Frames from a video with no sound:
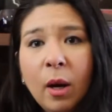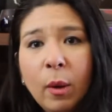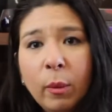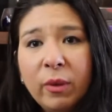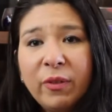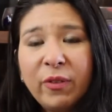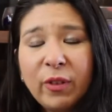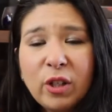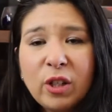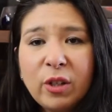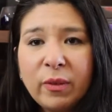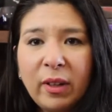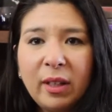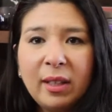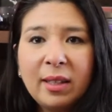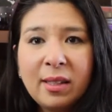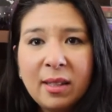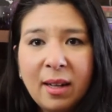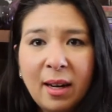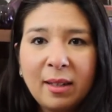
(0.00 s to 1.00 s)
well, first of all,
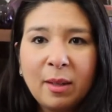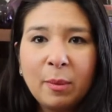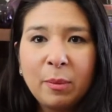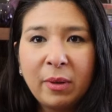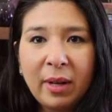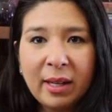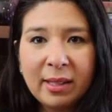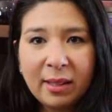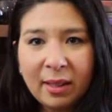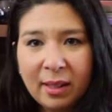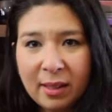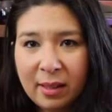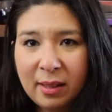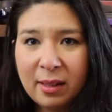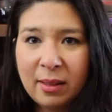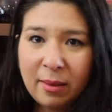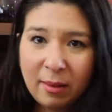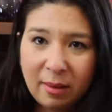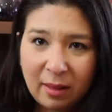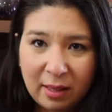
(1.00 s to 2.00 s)
it's not compressed
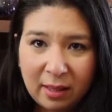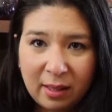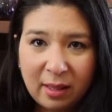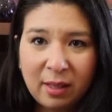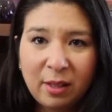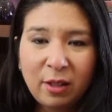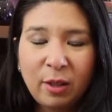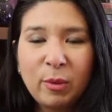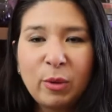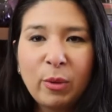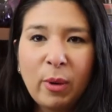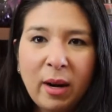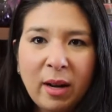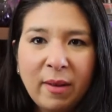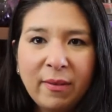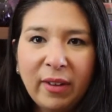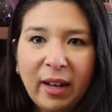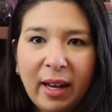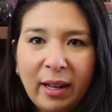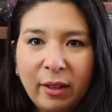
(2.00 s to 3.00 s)
because this system's
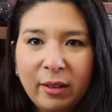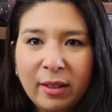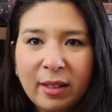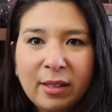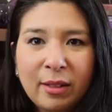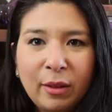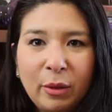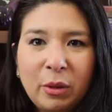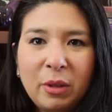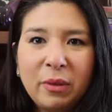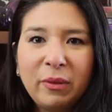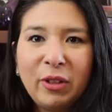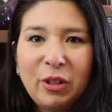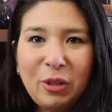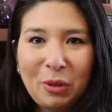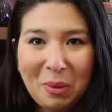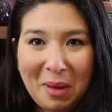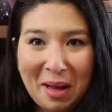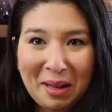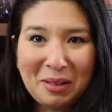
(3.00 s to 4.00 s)
running vinyl exclusively.
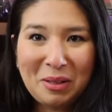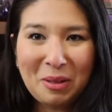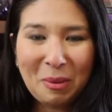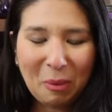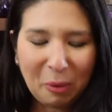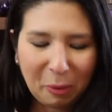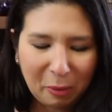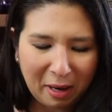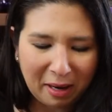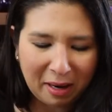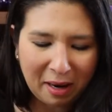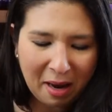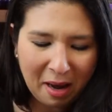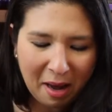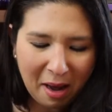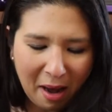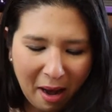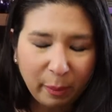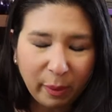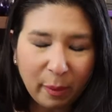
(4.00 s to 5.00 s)
So that's number one.
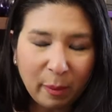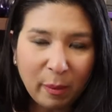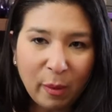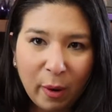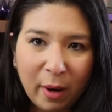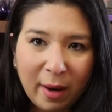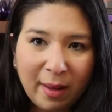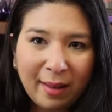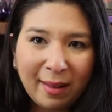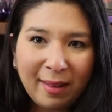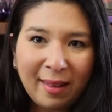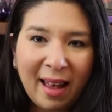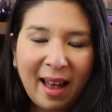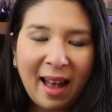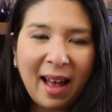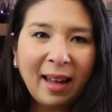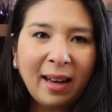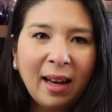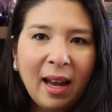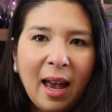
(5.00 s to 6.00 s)
But more than
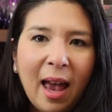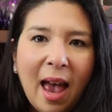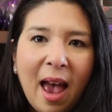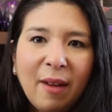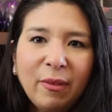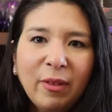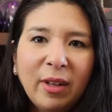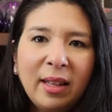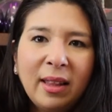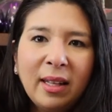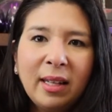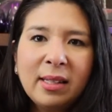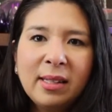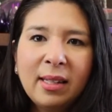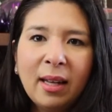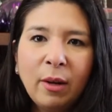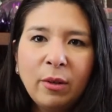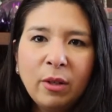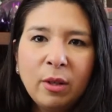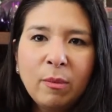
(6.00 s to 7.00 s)
that, everything
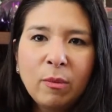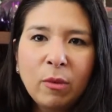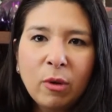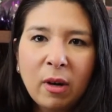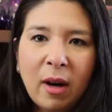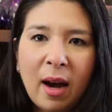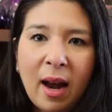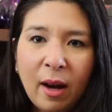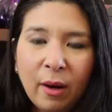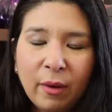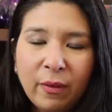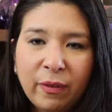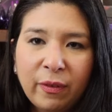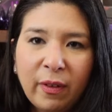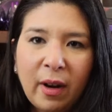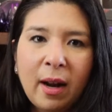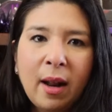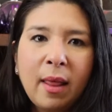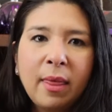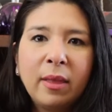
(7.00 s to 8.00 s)
sounded more out
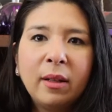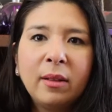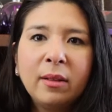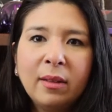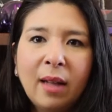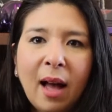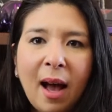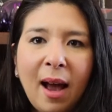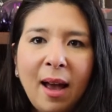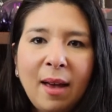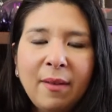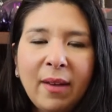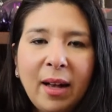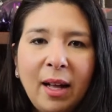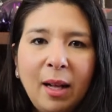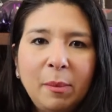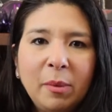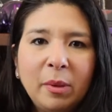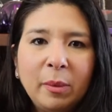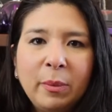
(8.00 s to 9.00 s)
front. The live
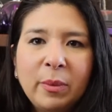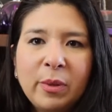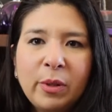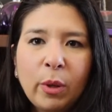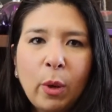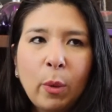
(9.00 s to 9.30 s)
albums